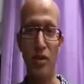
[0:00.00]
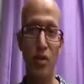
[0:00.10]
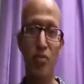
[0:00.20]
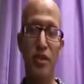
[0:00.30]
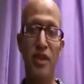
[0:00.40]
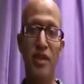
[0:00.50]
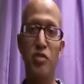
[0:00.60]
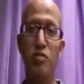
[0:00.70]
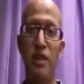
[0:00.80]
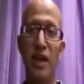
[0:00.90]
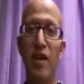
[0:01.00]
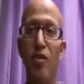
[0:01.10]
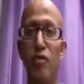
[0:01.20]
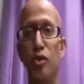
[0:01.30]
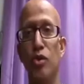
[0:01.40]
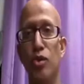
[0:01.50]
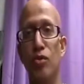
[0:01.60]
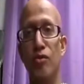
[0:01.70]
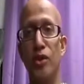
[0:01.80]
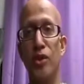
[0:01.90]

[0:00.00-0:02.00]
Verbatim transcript: Hopefully this will be a helpful tool for